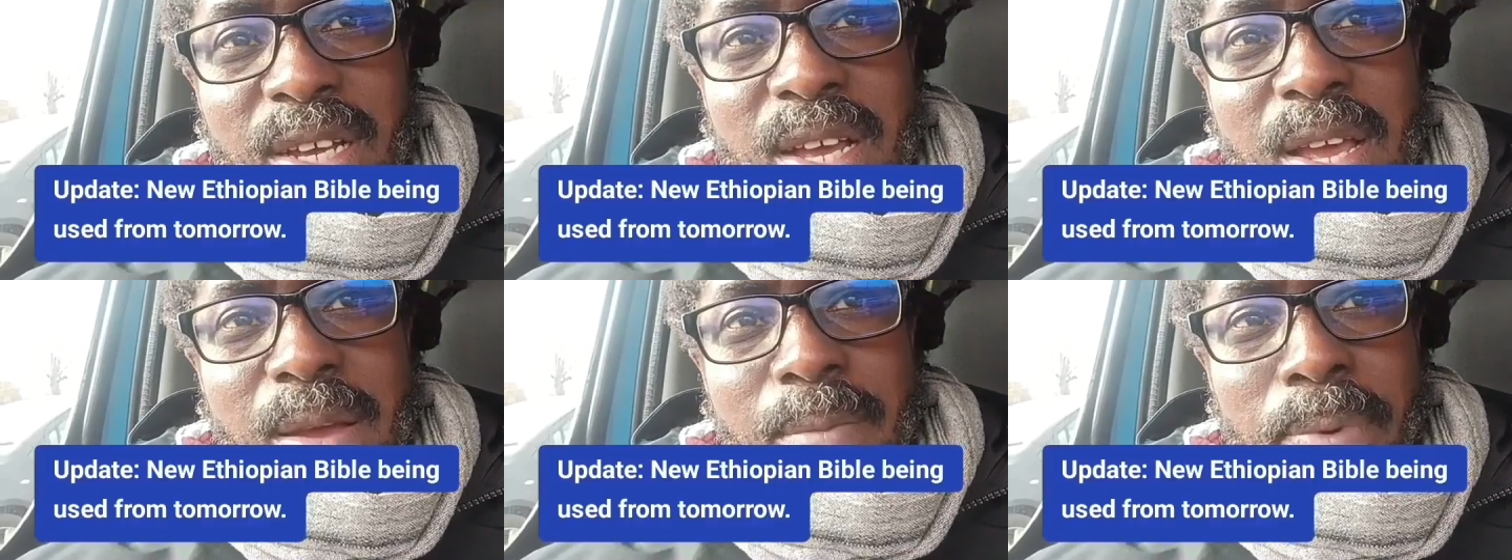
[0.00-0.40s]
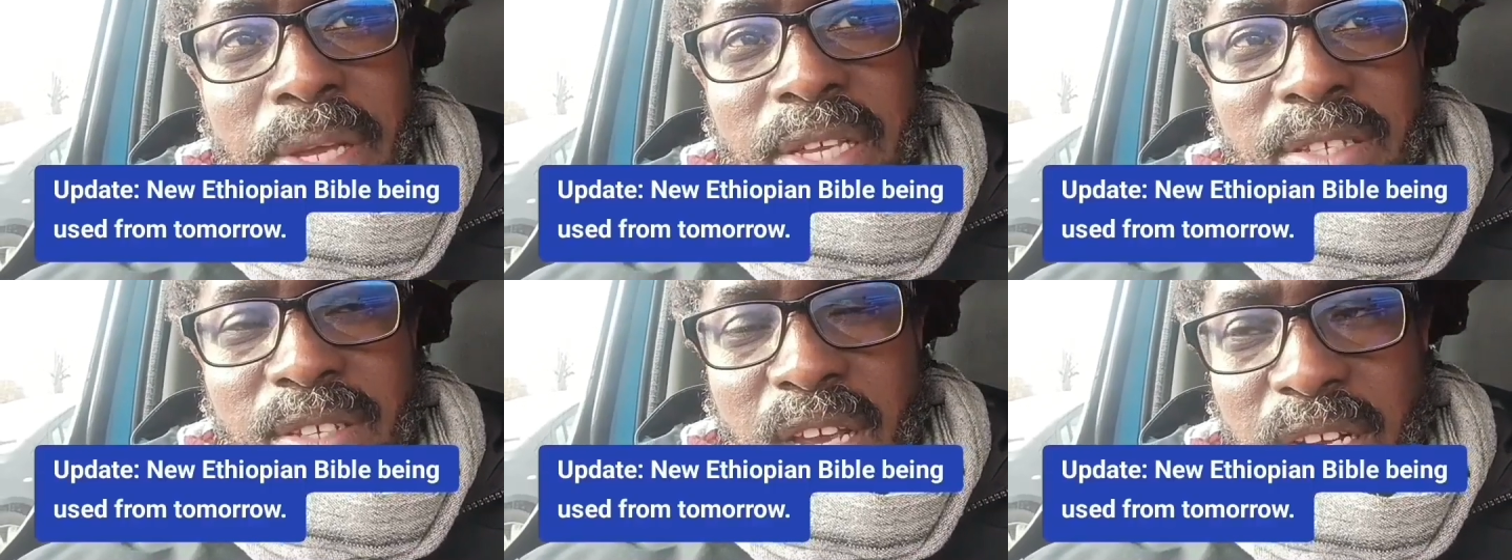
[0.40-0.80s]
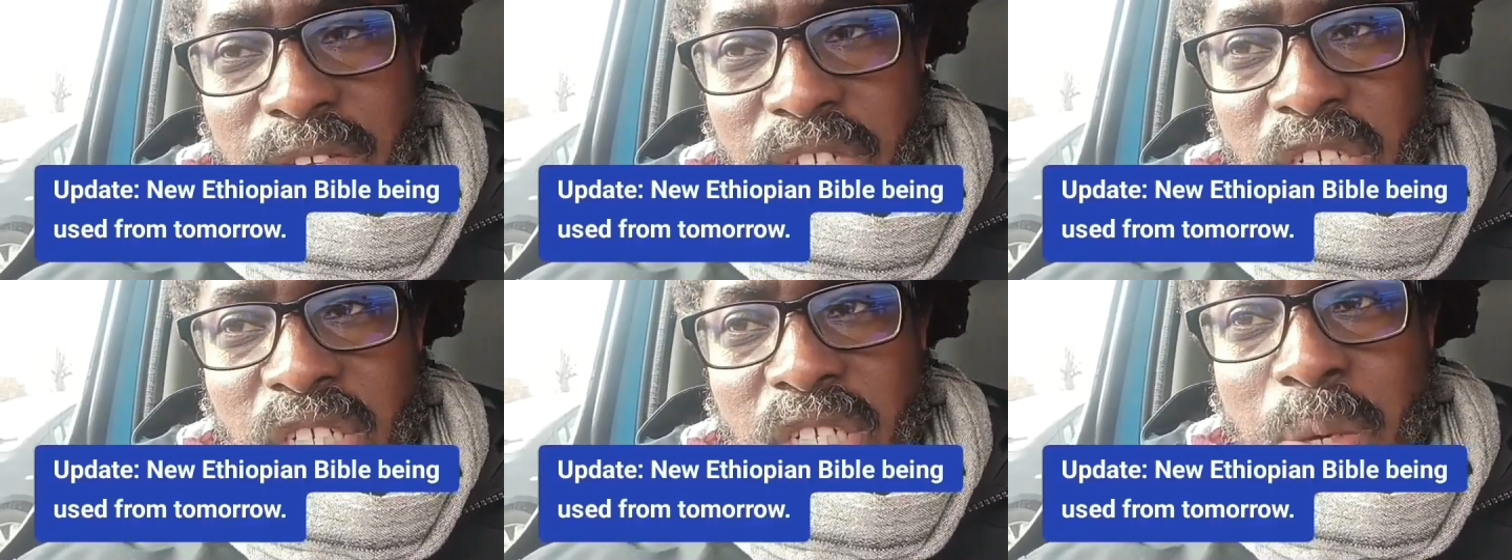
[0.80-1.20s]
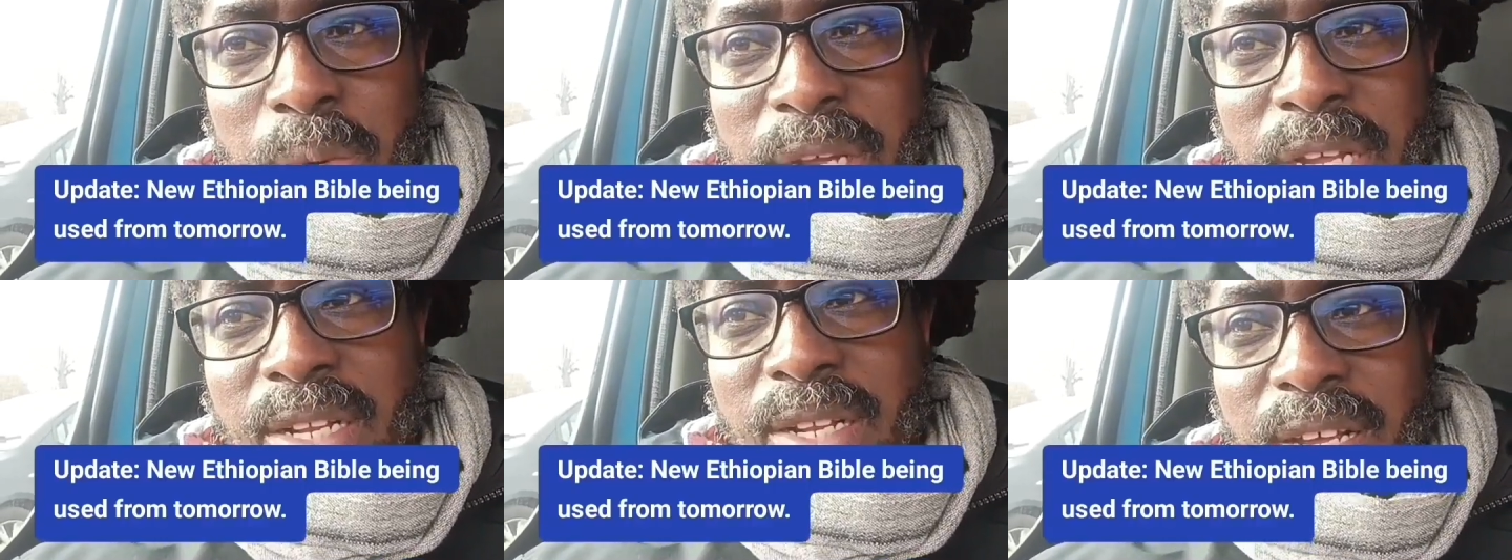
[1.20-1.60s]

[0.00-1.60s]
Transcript: But it's kind of showing